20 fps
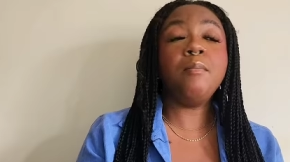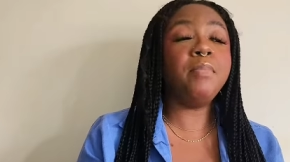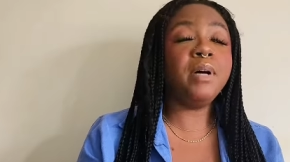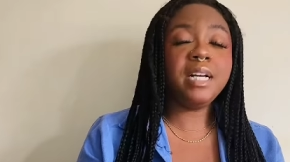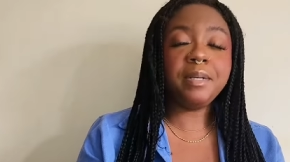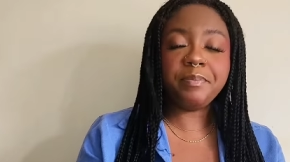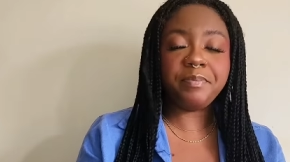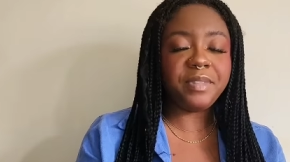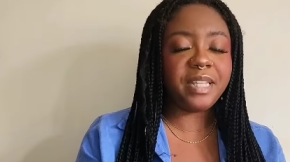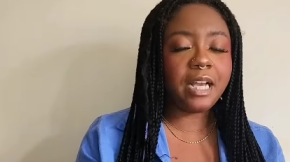
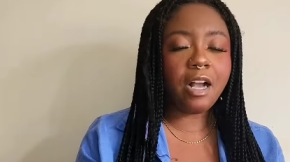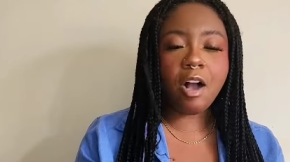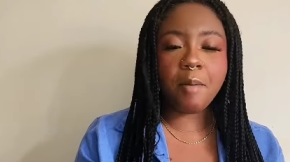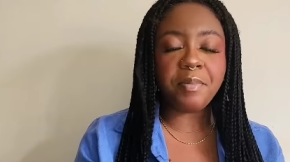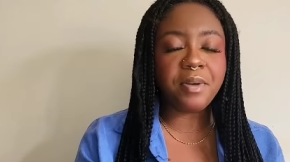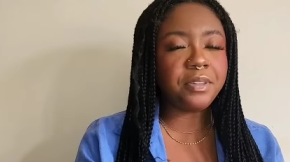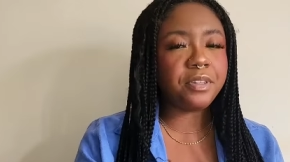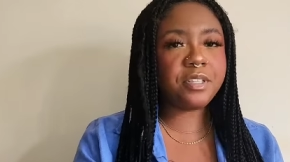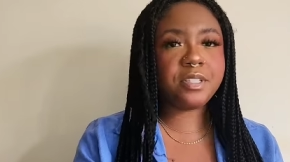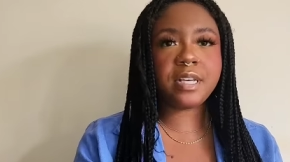But they hop
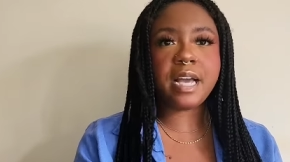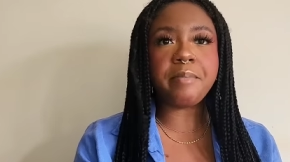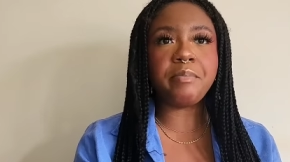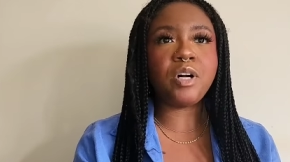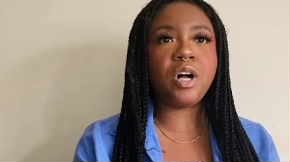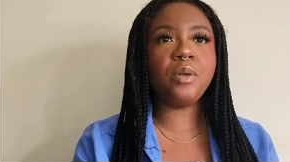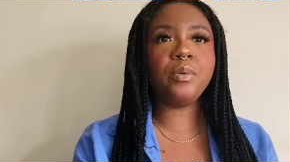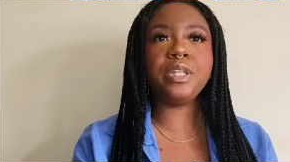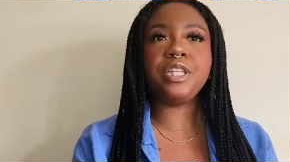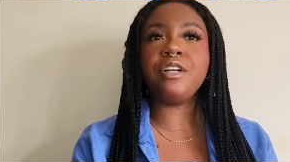on the Skype
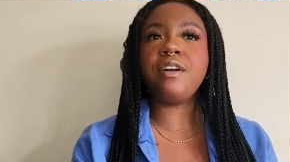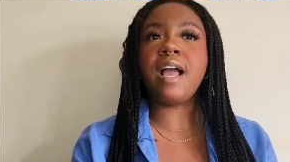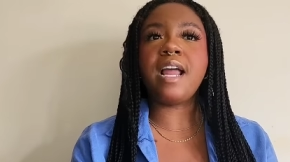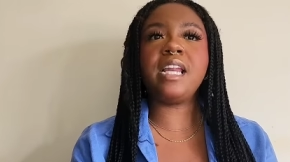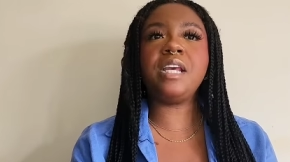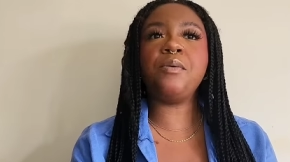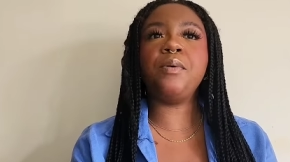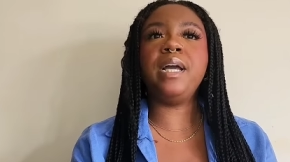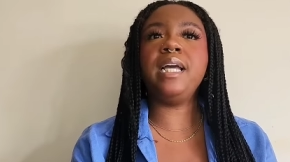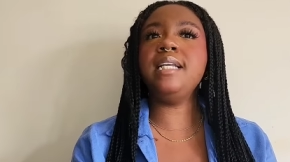call with her
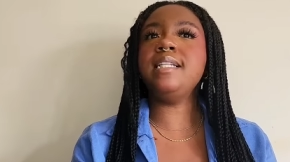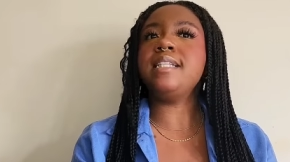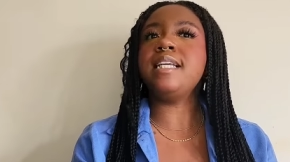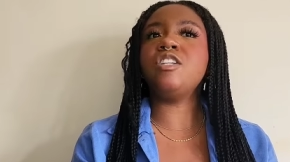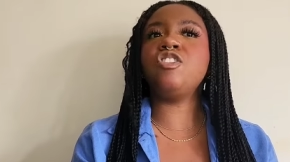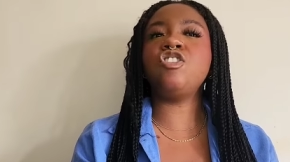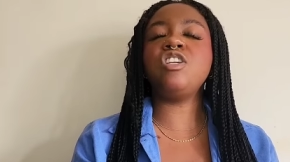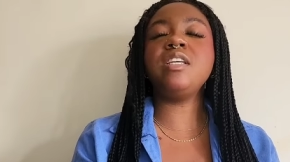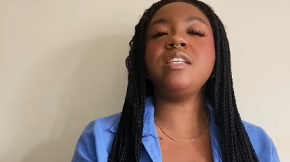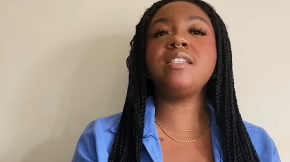anyways,
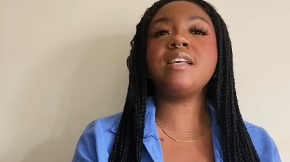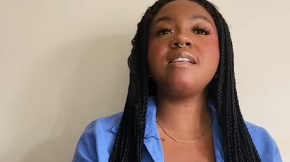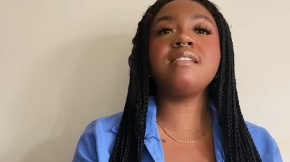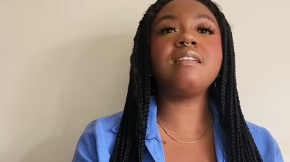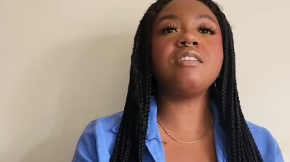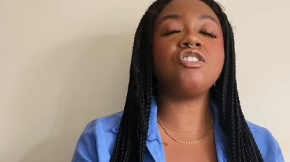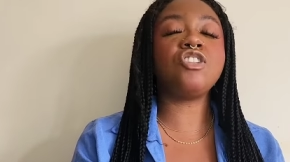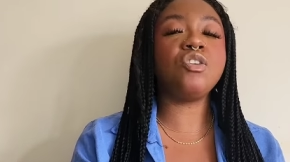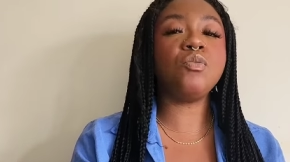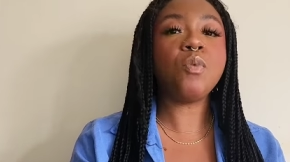and she says
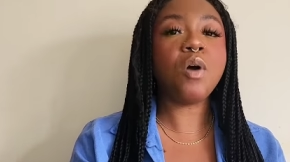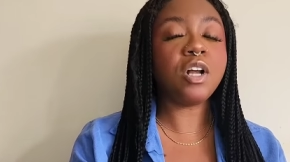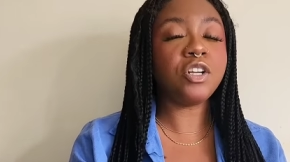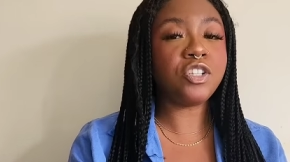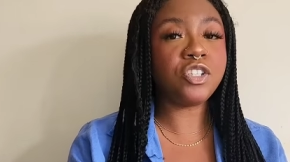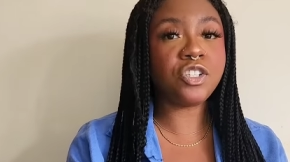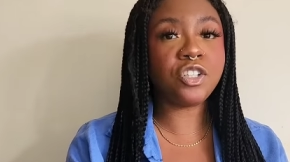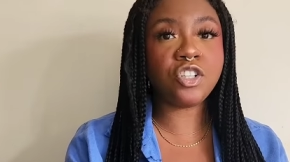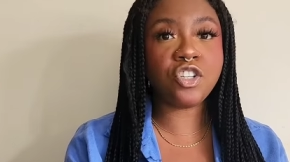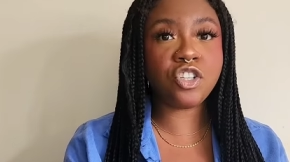that she
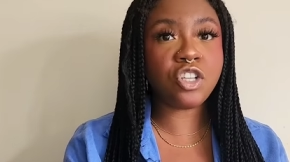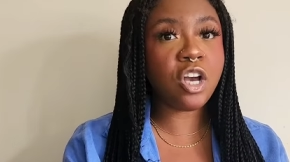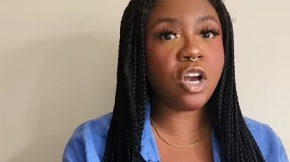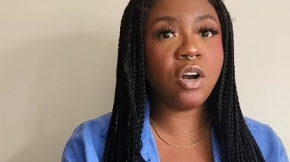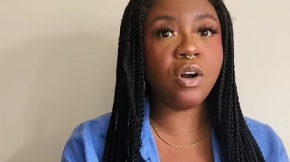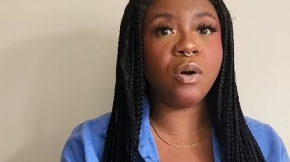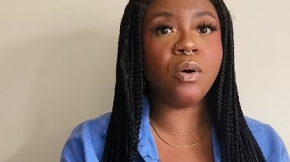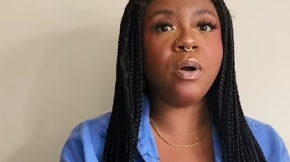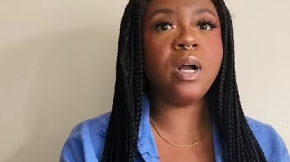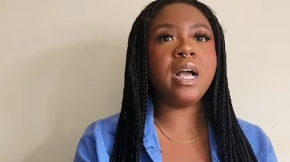watches the
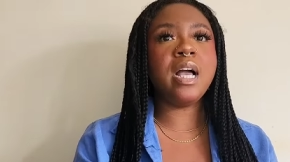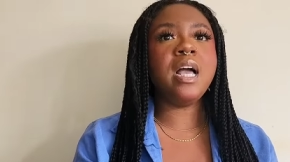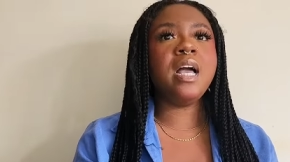show,